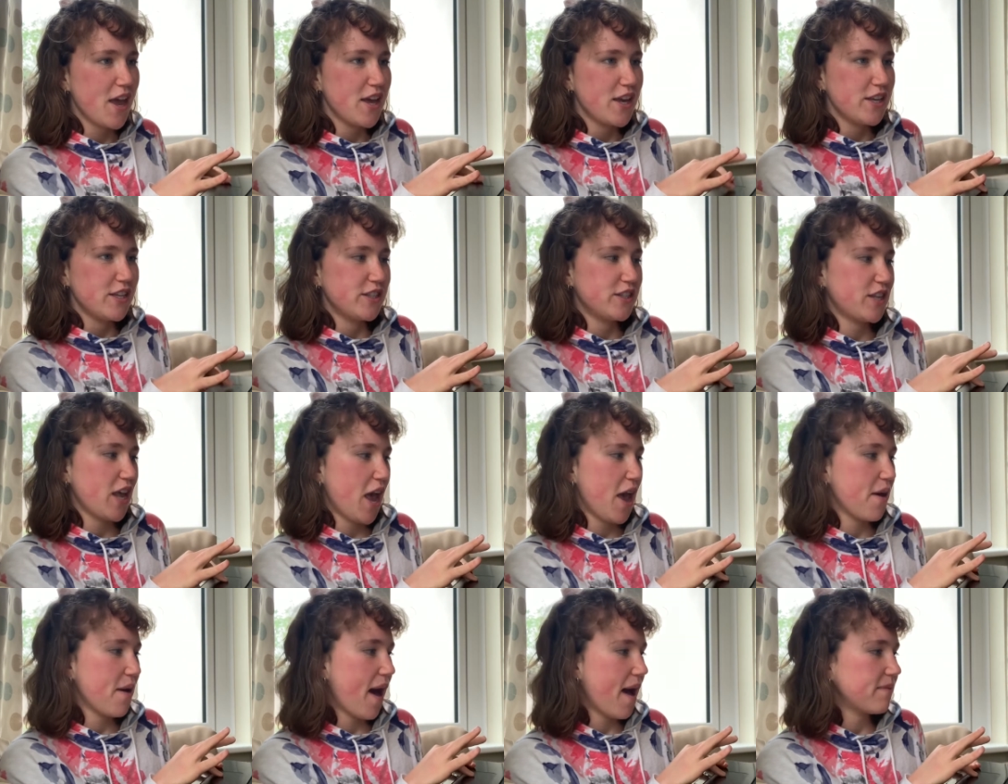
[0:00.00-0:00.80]
So
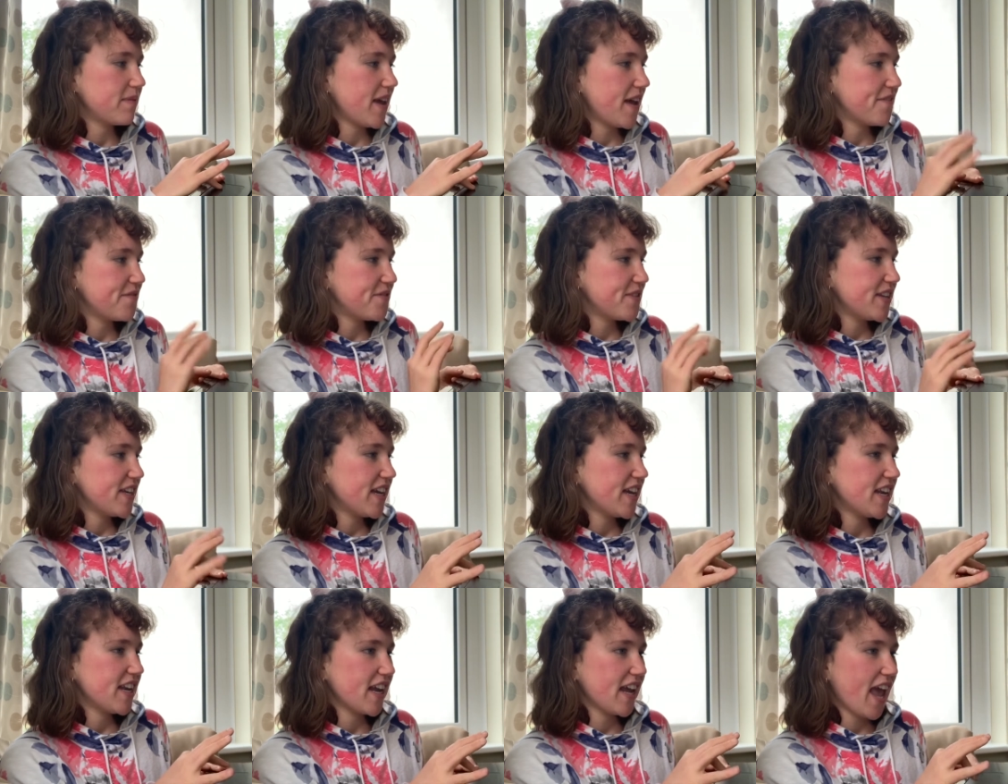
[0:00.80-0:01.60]
I'm definitely
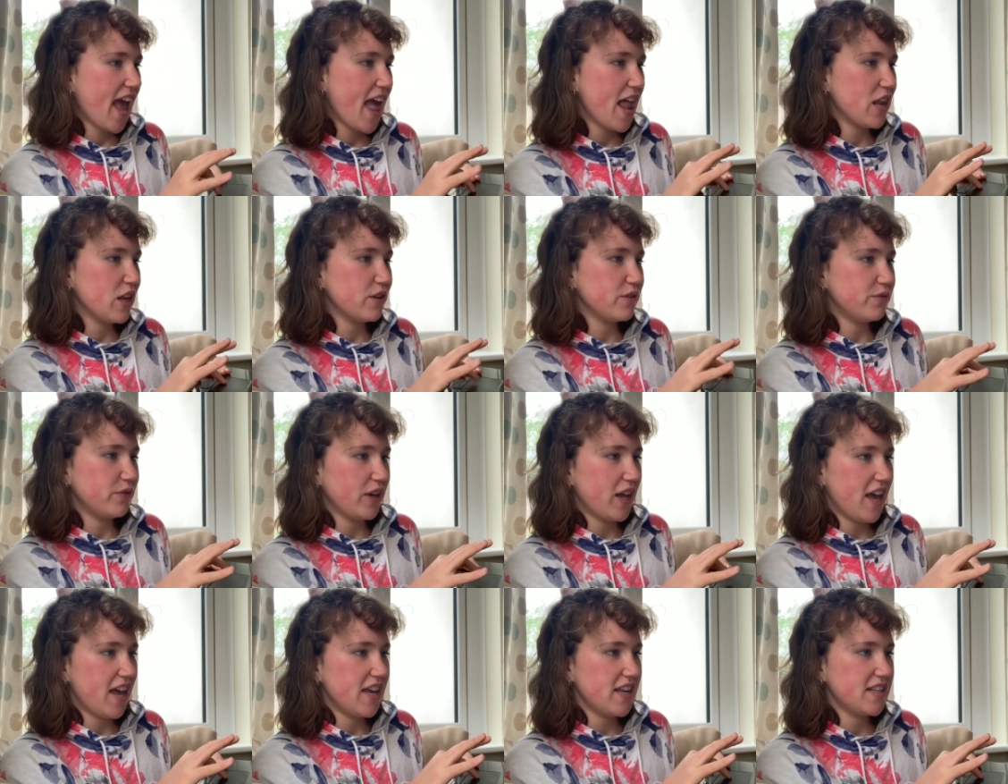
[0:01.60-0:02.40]
gonna get
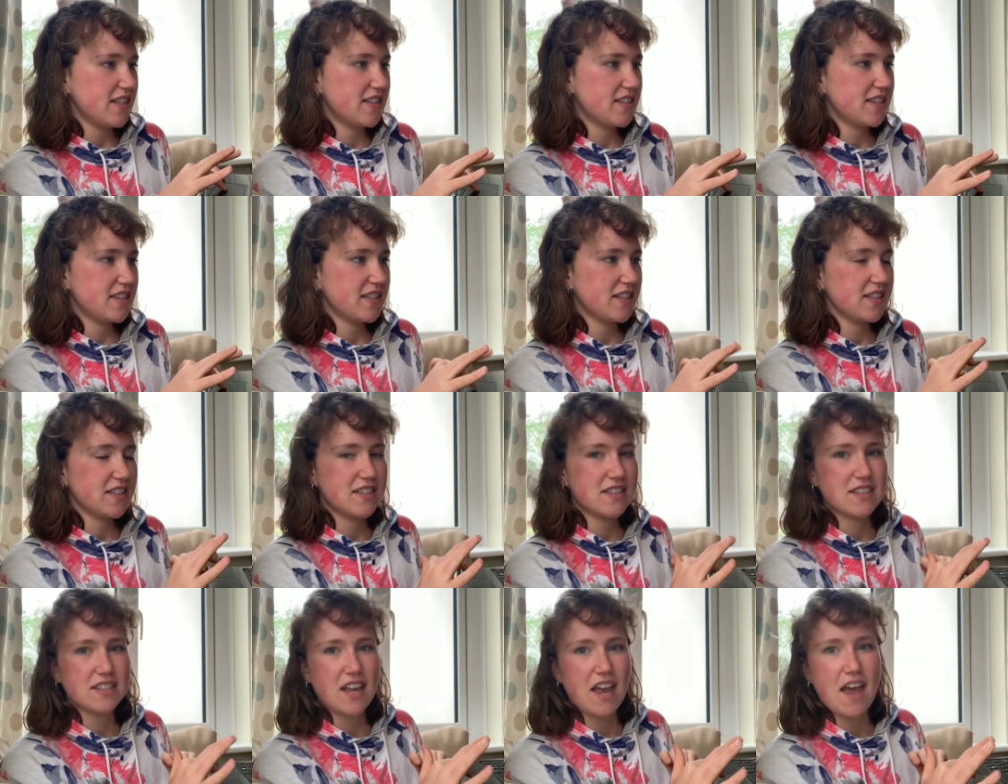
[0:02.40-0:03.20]
Loveless.
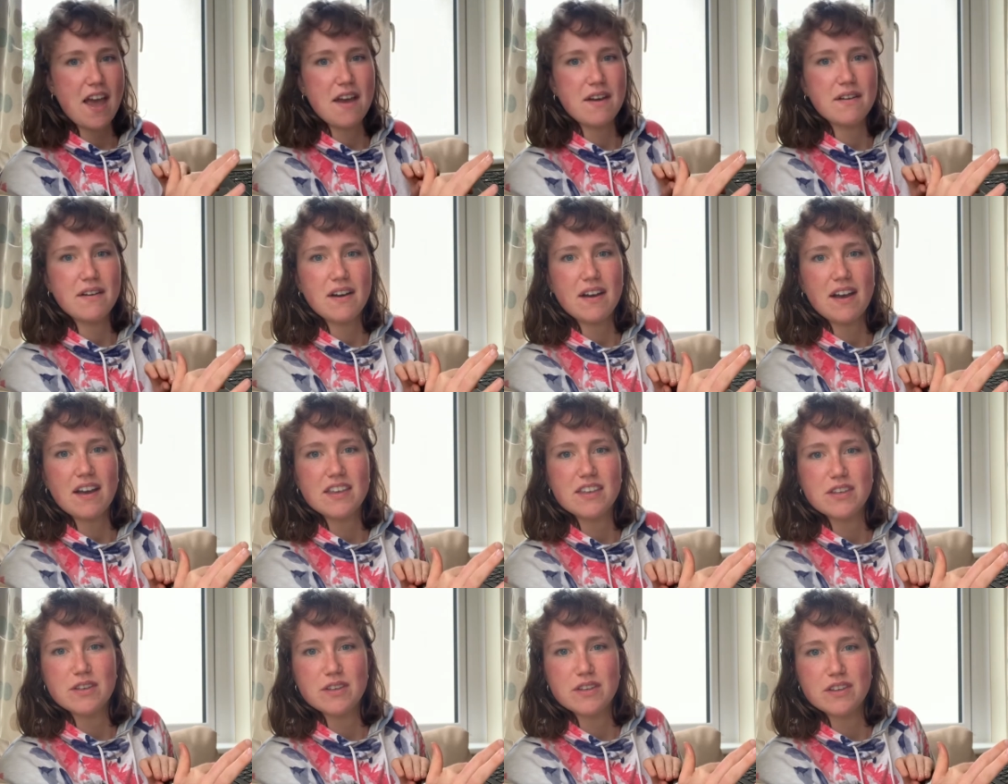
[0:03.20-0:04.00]
So
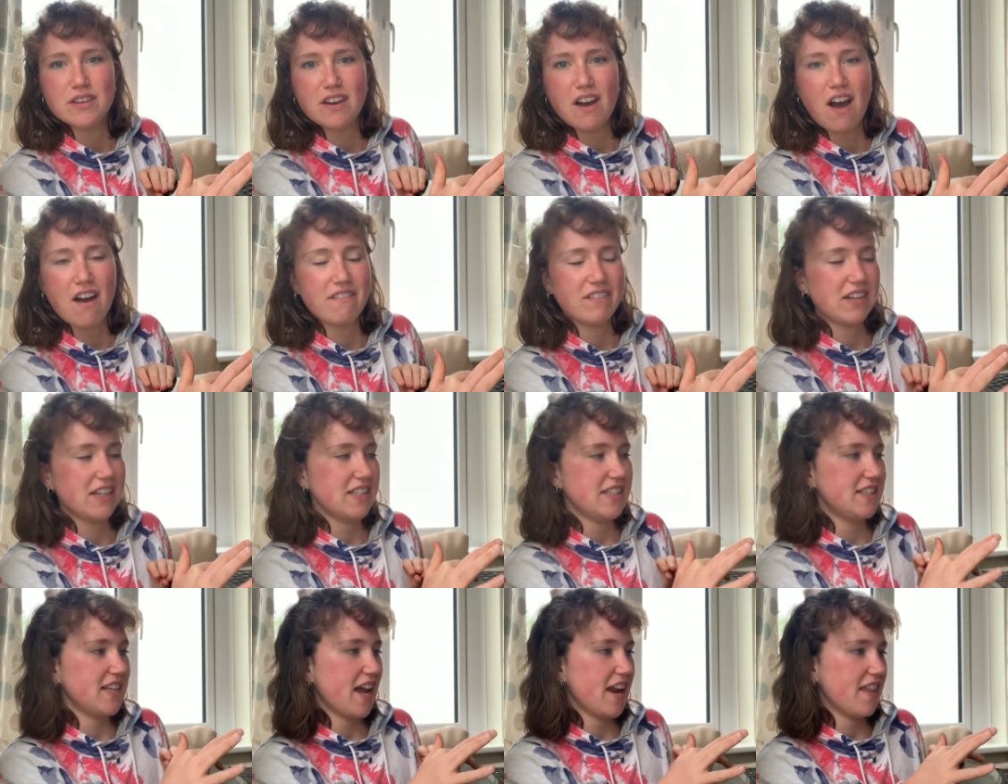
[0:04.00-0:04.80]
you can't really
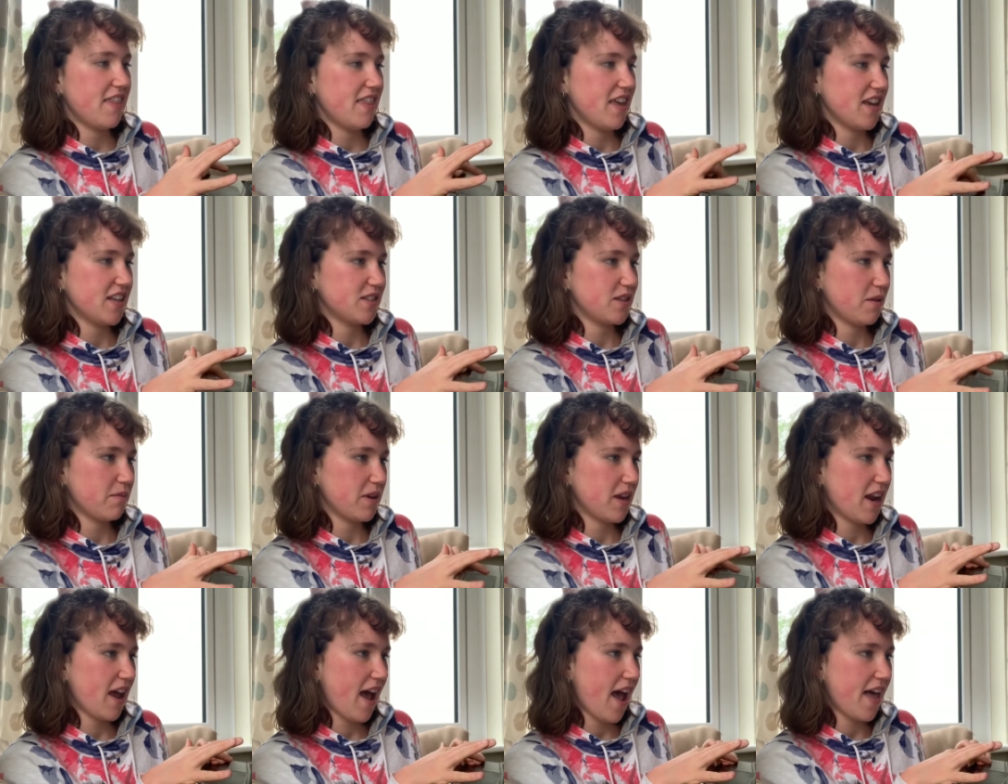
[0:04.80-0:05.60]
see anything. So I'm
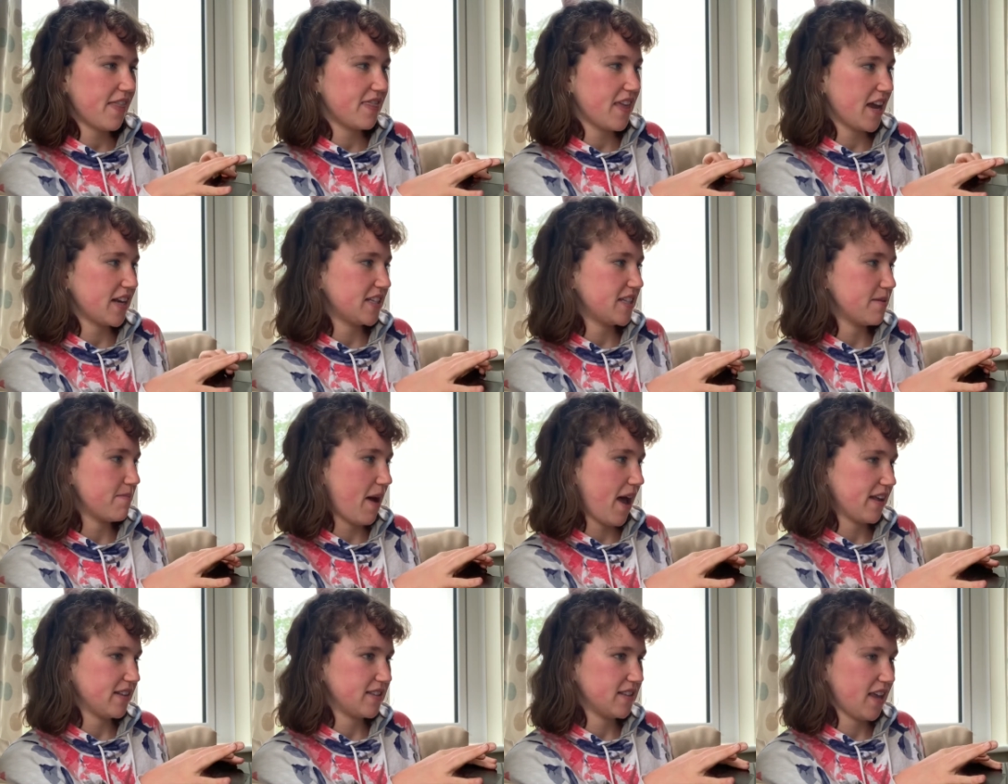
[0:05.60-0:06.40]
gonna add that to the
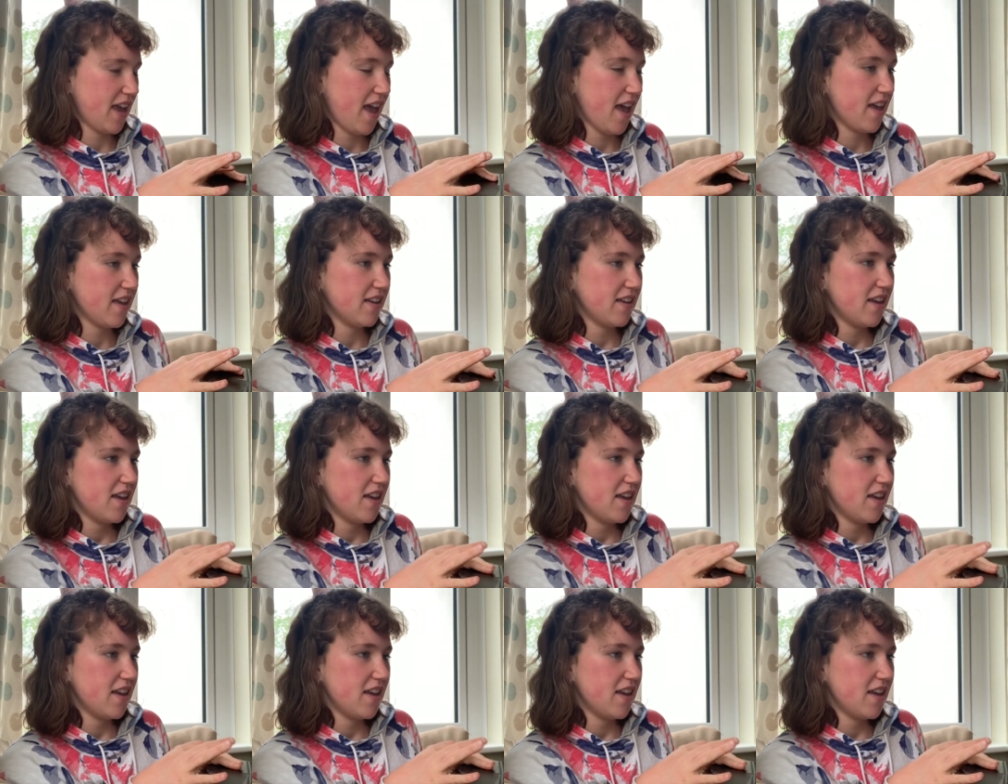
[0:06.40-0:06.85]
basket.